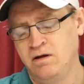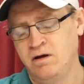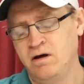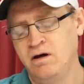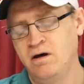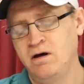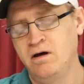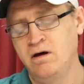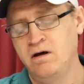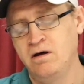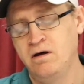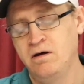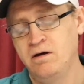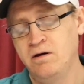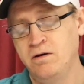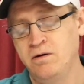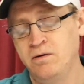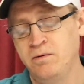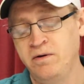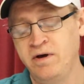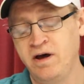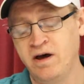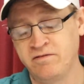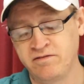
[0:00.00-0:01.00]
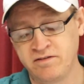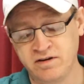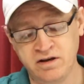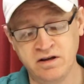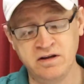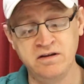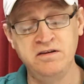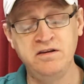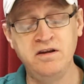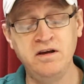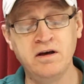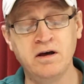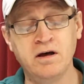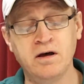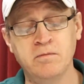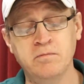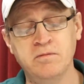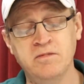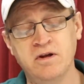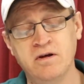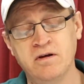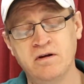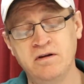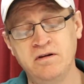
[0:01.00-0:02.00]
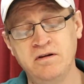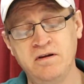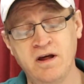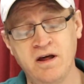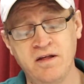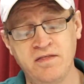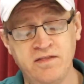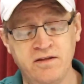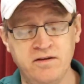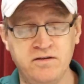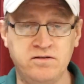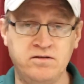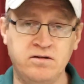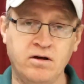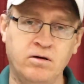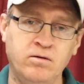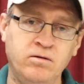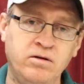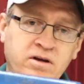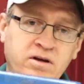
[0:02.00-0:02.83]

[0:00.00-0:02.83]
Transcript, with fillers: Uh, we have Condemned, Death is the